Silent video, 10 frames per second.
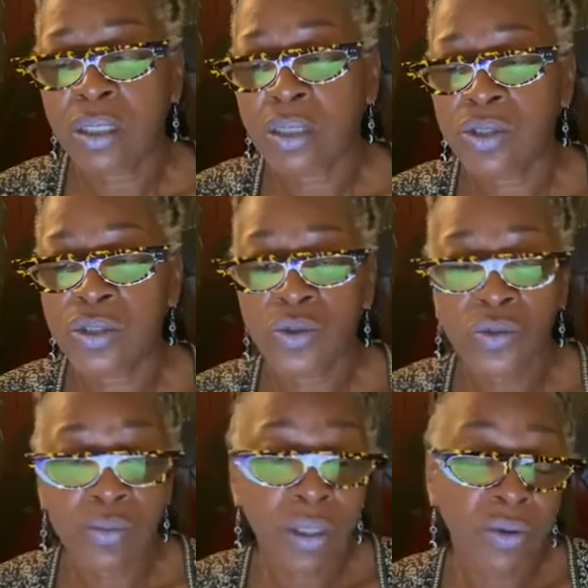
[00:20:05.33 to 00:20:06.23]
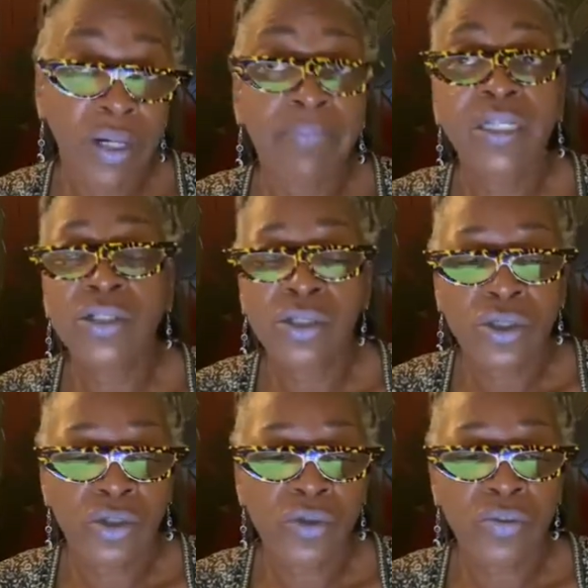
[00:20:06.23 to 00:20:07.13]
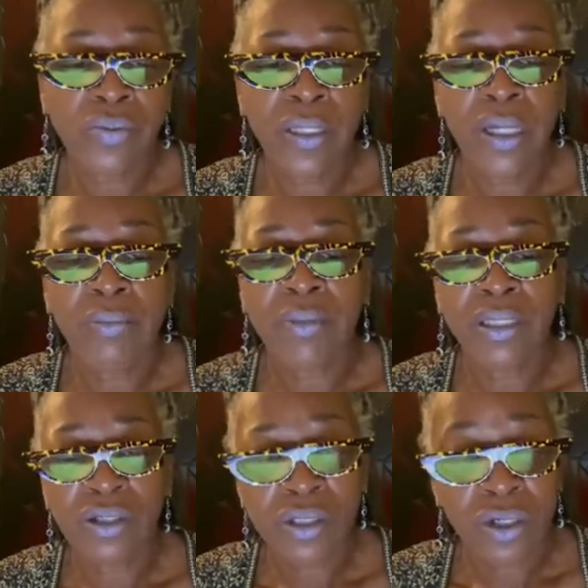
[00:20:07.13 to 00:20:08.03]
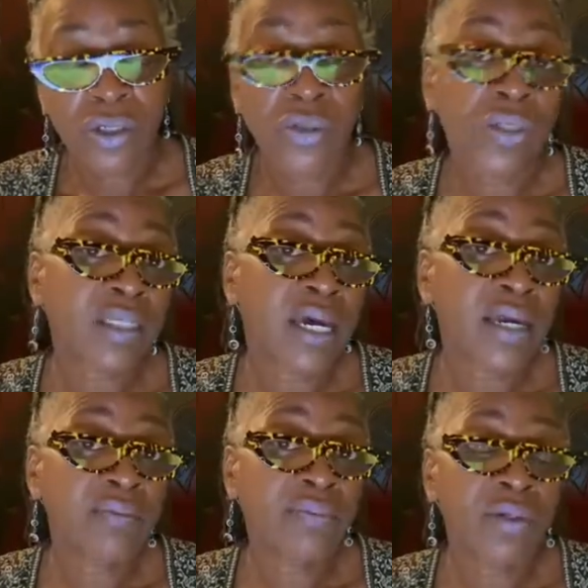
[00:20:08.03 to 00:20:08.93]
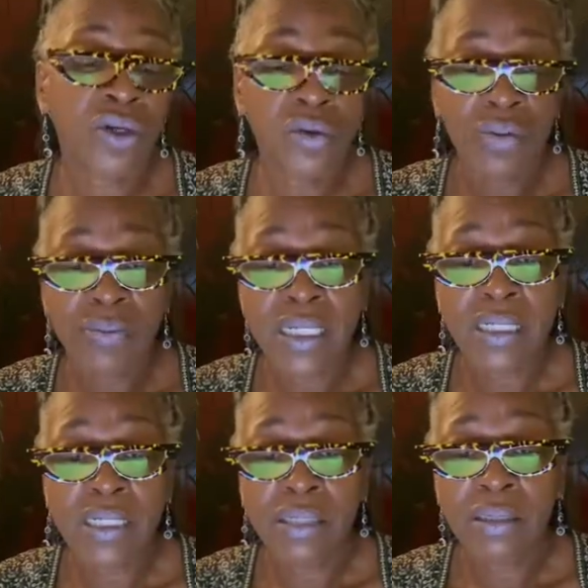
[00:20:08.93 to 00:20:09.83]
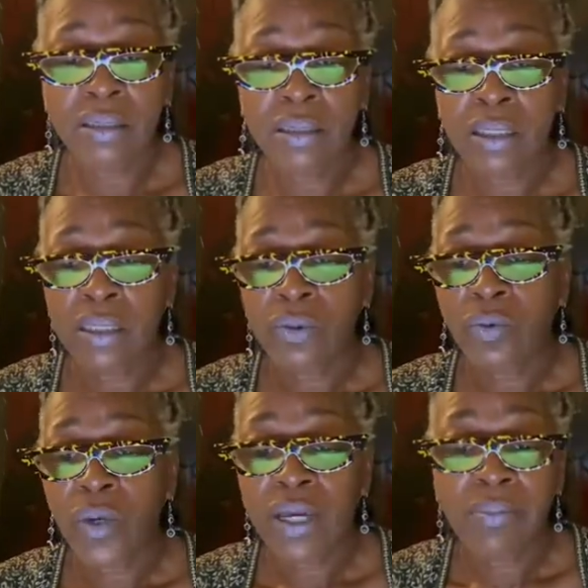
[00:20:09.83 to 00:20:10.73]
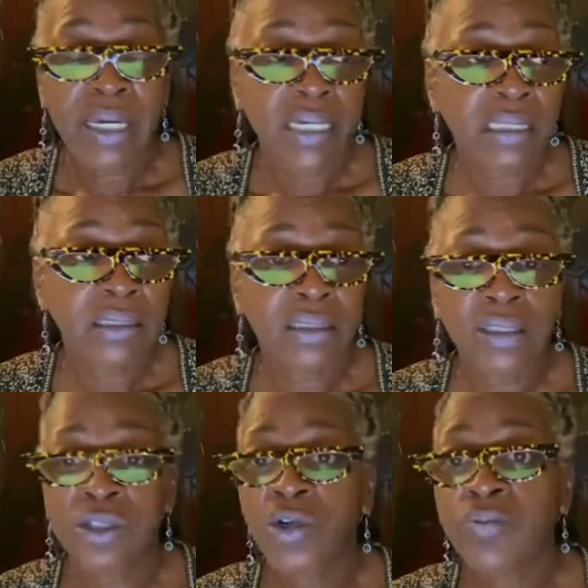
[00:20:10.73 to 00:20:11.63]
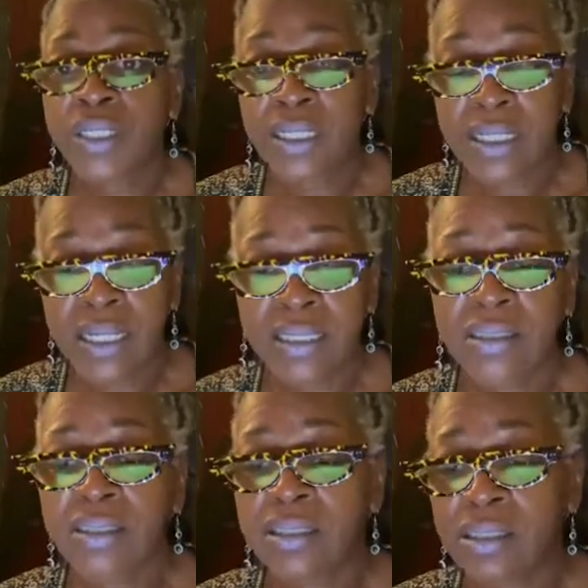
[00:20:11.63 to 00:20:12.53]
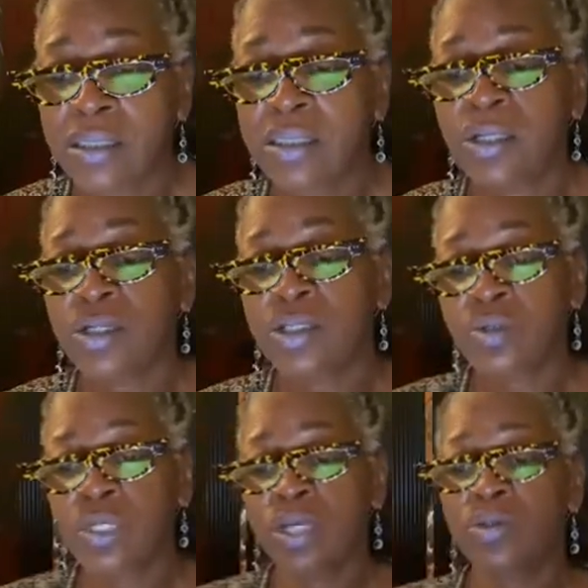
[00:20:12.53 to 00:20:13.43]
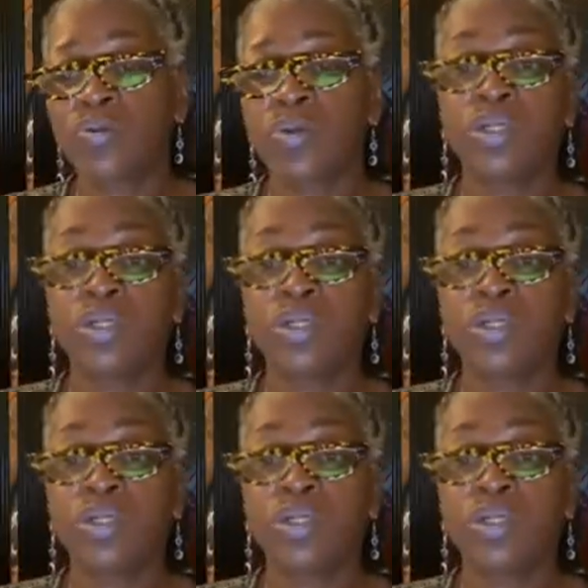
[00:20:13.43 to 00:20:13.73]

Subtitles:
Zoom, or I mentioned Zoom, but there's also Skype, GoToMeeting, WebEx, Adobe Connect is also another one,